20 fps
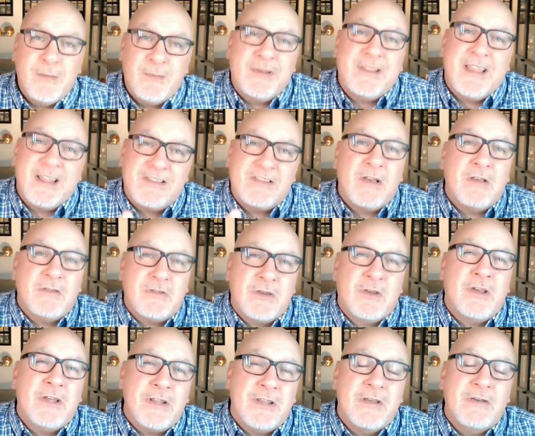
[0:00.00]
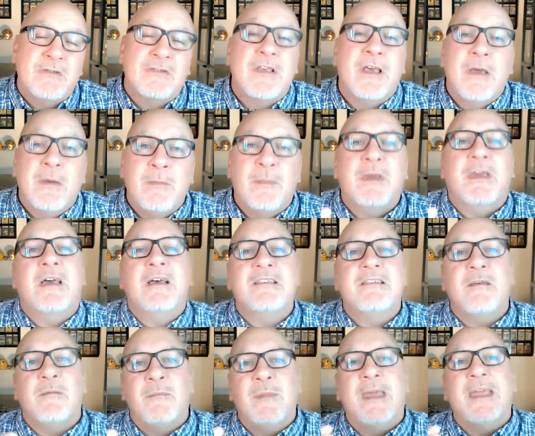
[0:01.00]
but that's also good news
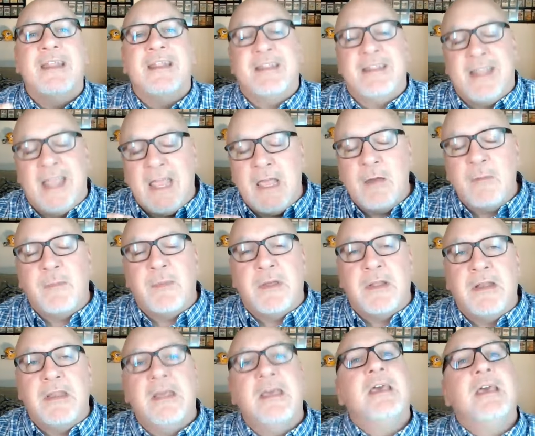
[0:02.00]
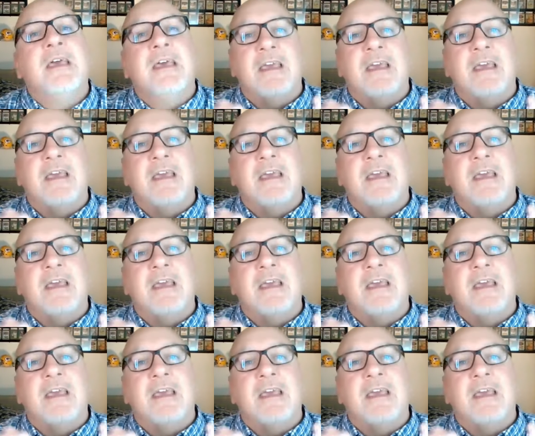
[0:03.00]
because it may dampen